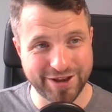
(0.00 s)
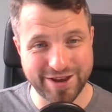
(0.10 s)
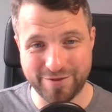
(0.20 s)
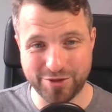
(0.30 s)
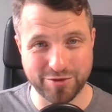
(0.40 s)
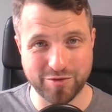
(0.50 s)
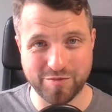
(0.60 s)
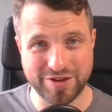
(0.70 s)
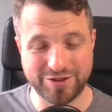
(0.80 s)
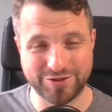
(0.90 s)
Never thought it would
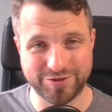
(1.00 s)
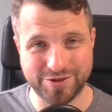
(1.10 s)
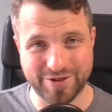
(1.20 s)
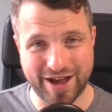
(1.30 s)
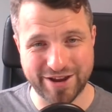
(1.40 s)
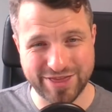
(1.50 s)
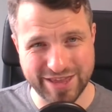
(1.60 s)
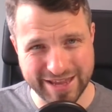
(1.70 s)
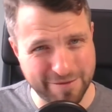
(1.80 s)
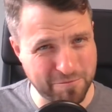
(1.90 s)
be useful. And I
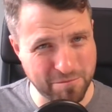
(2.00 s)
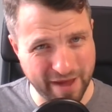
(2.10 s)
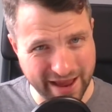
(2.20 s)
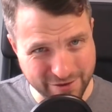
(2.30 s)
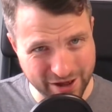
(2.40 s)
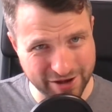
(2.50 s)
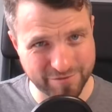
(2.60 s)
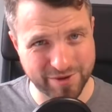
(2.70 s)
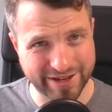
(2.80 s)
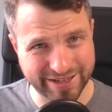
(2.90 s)
think it may well
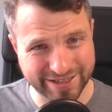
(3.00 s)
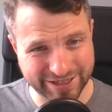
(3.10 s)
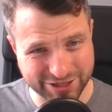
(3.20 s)
have played